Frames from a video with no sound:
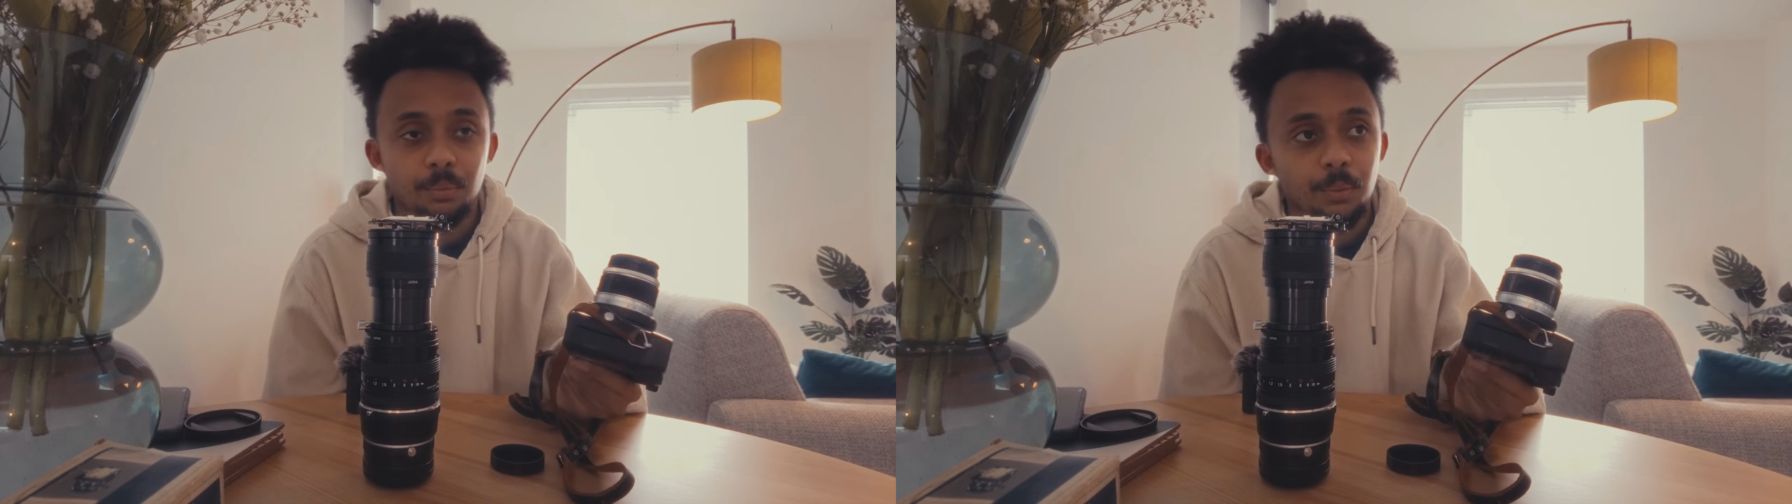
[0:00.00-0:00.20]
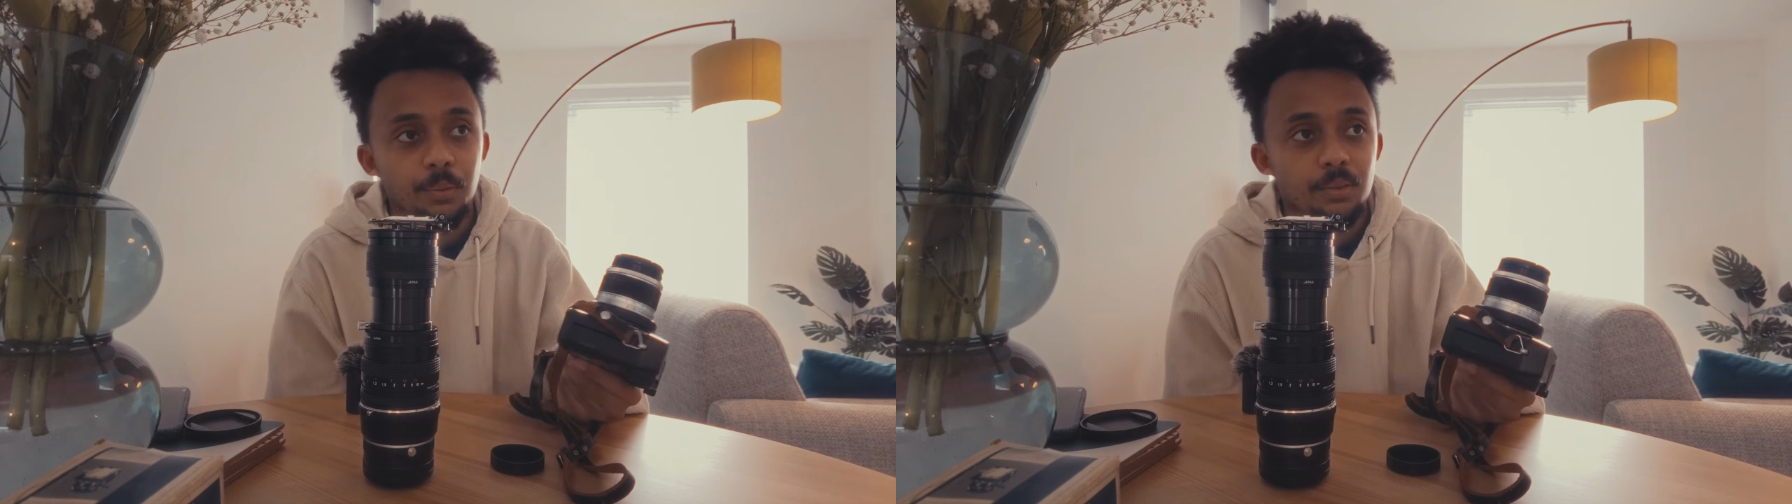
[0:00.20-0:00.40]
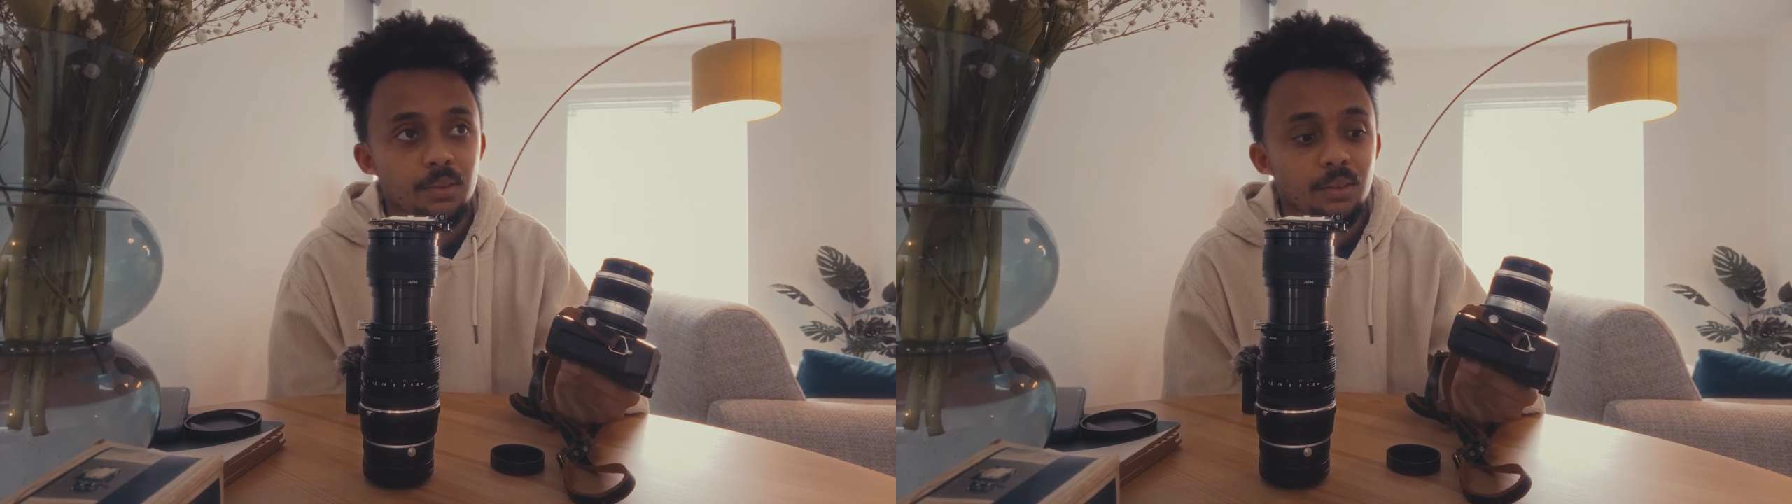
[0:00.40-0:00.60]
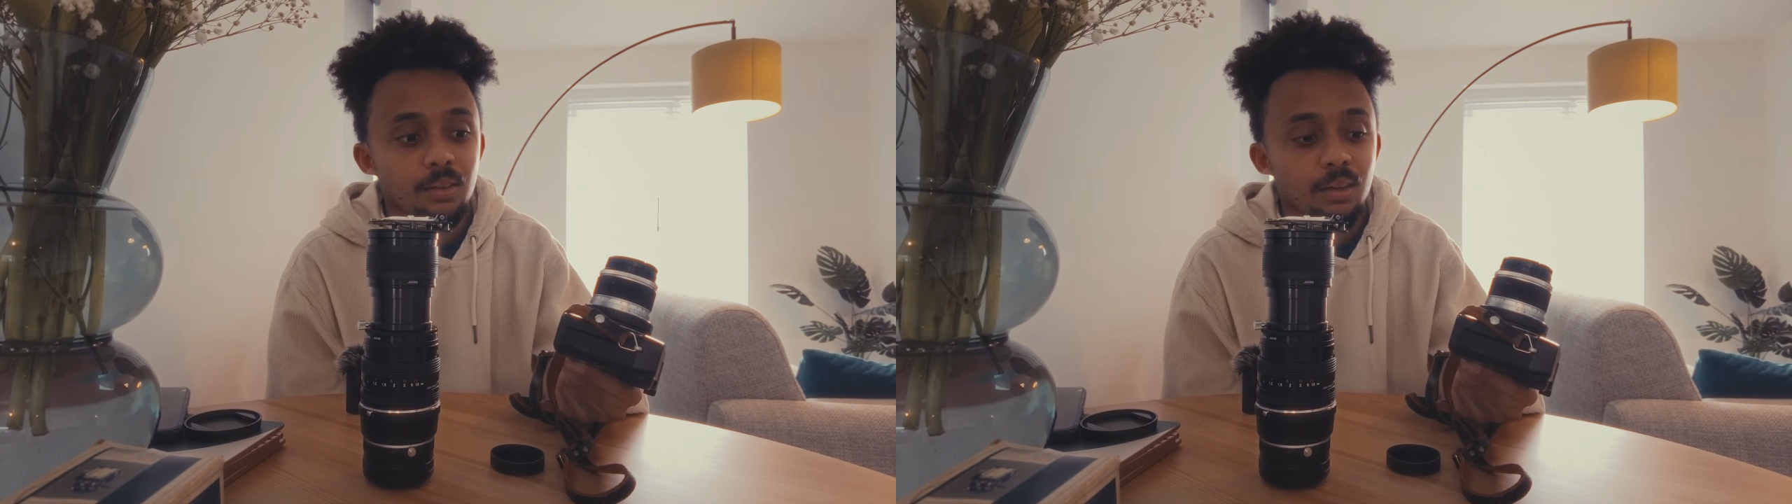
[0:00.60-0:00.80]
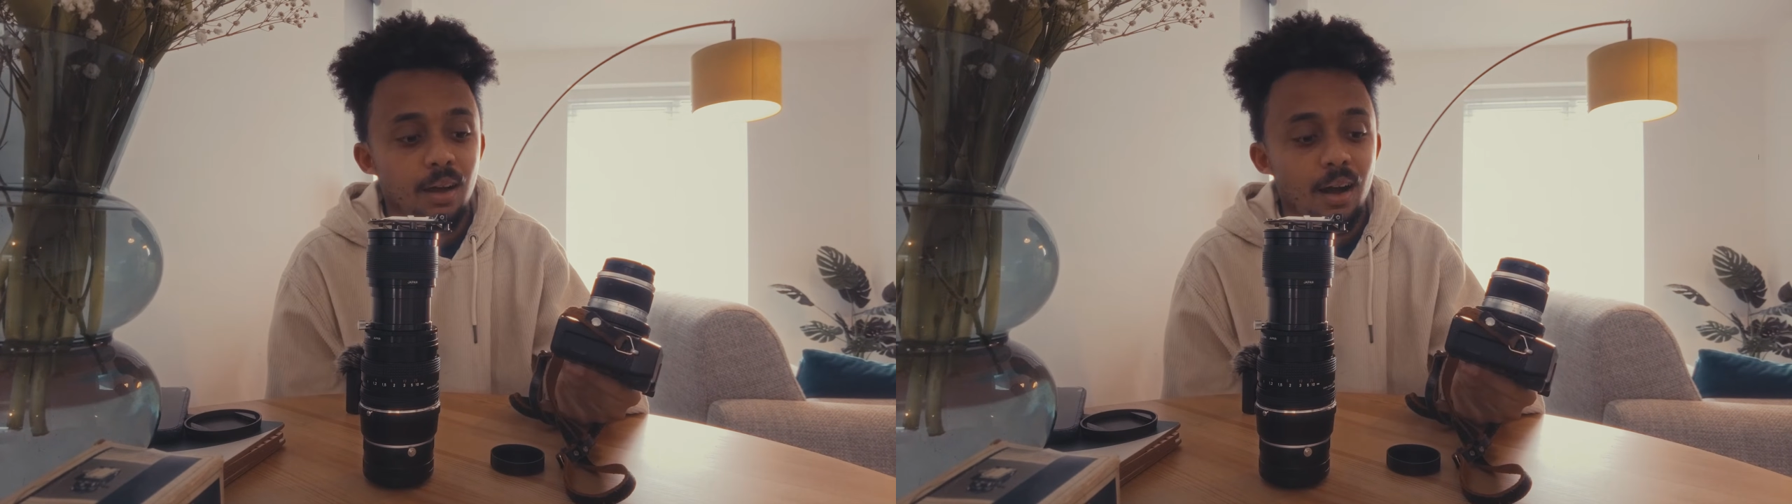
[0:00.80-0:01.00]
because
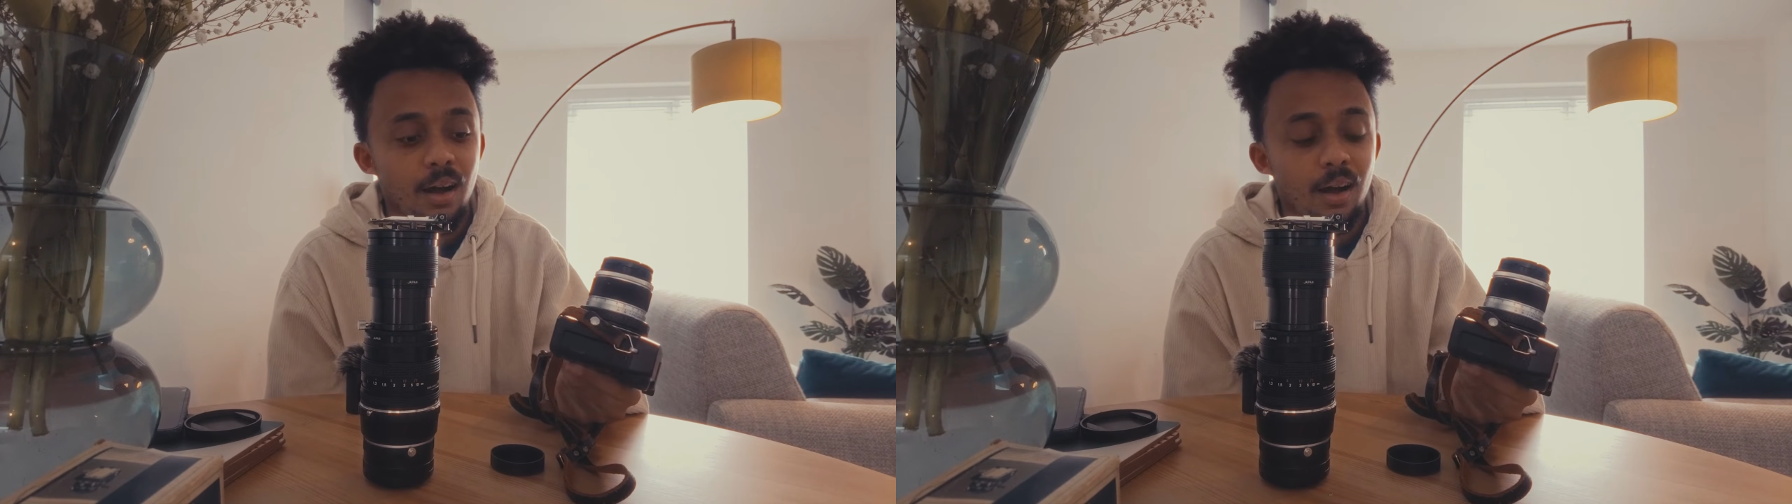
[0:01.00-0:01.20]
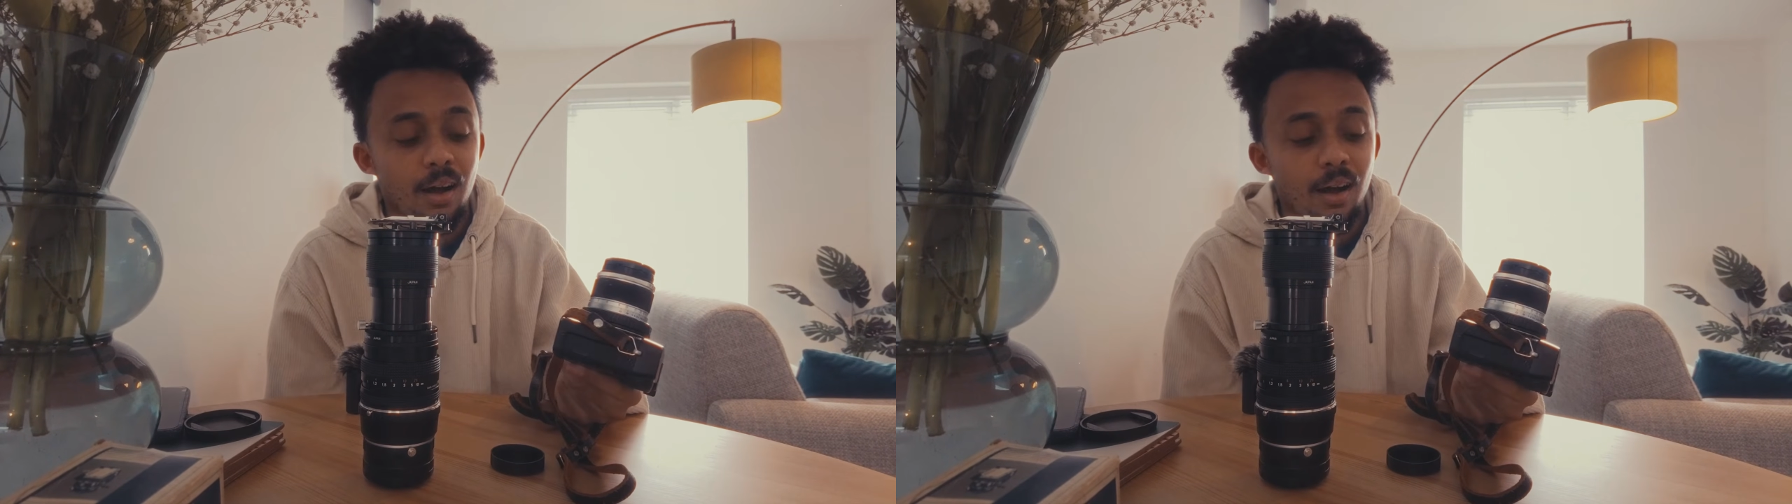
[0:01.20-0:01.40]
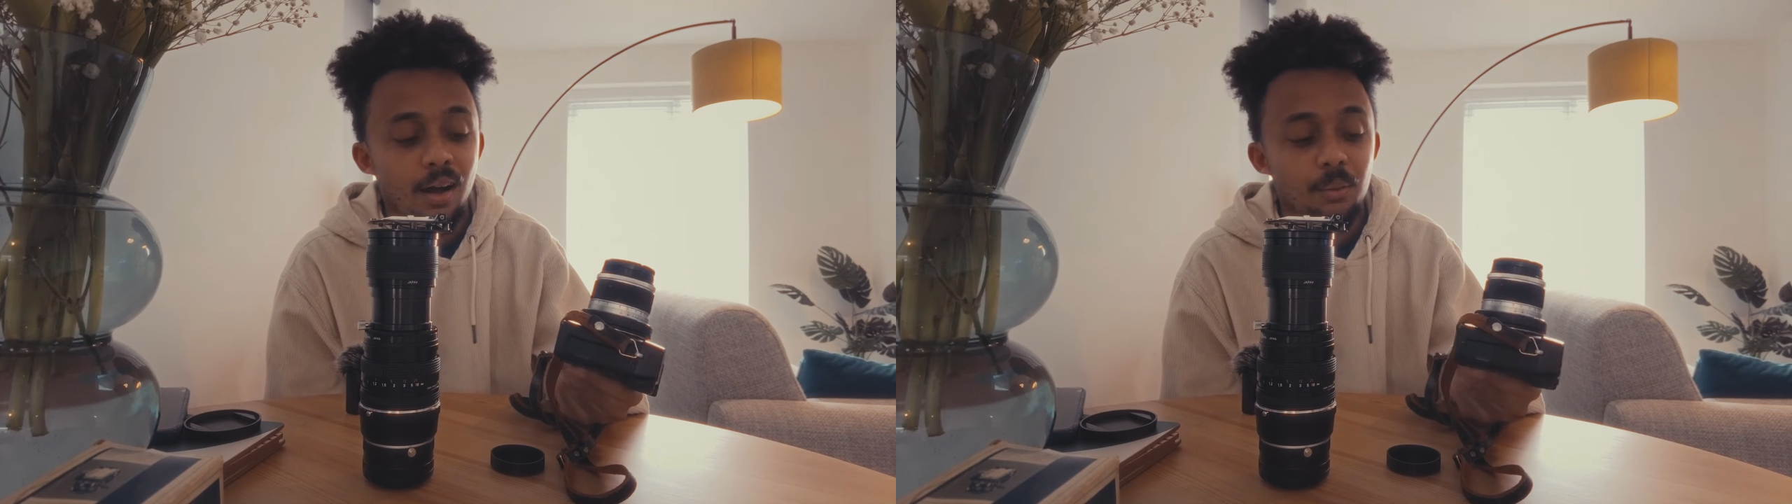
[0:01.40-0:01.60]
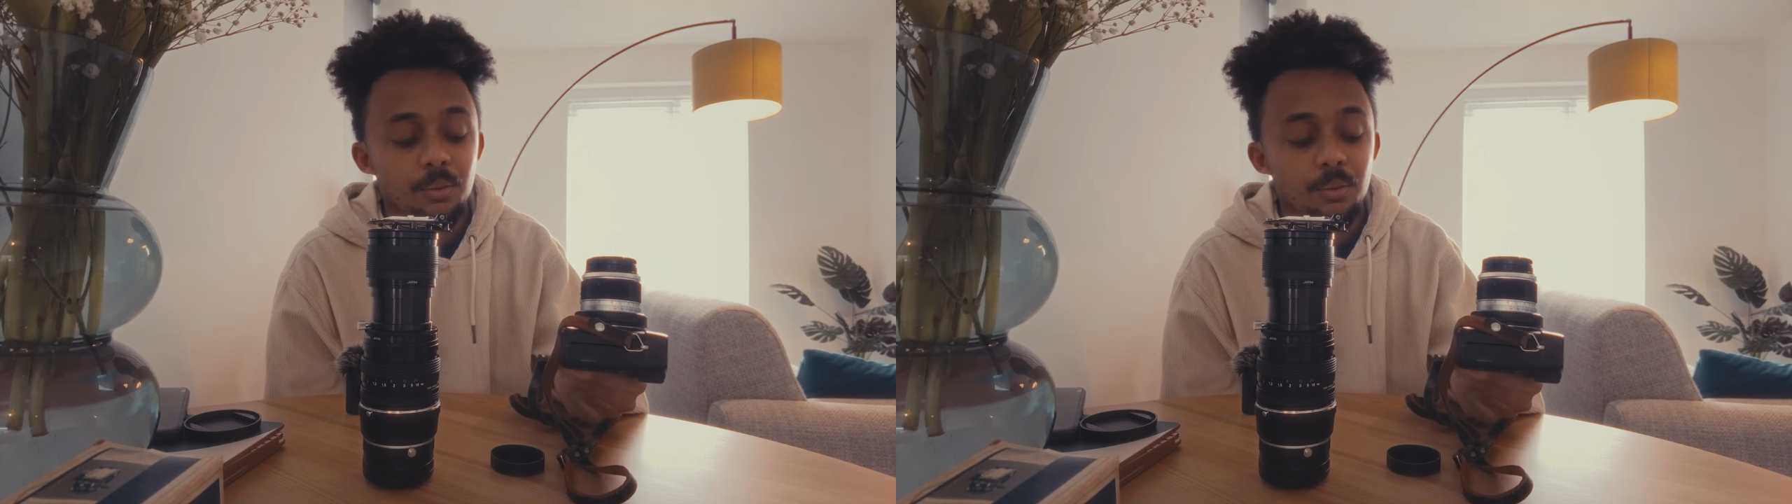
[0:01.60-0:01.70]
I